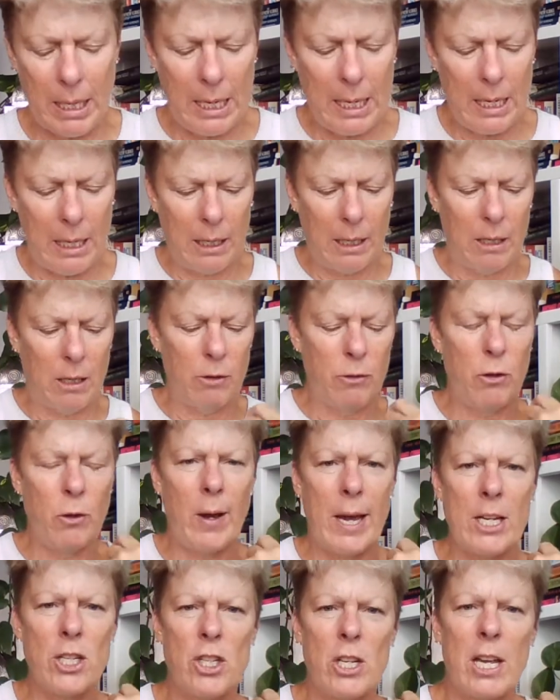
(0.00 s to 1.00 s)
in. And if you
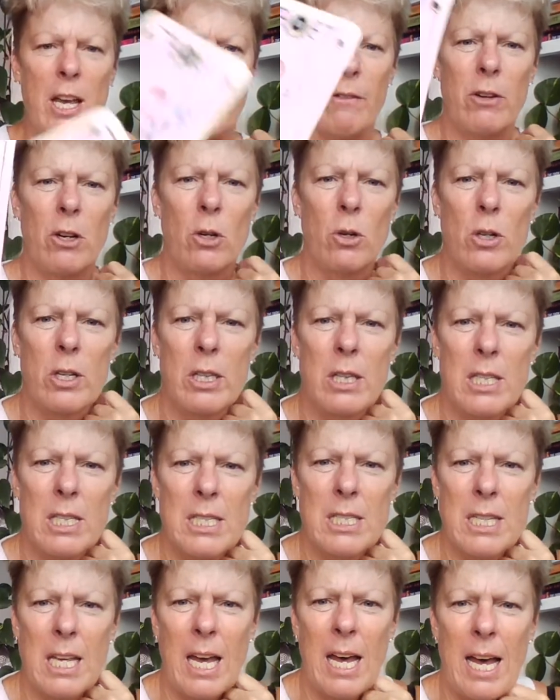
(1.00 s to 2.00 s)
actually have a look at
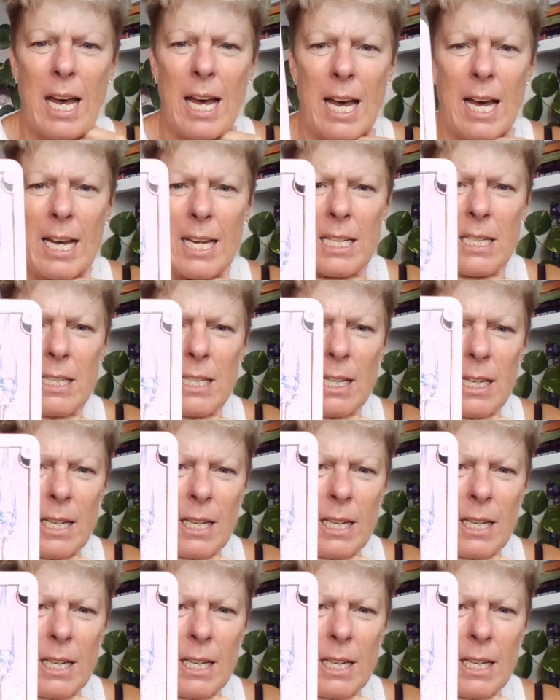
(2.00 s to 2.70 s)
this card,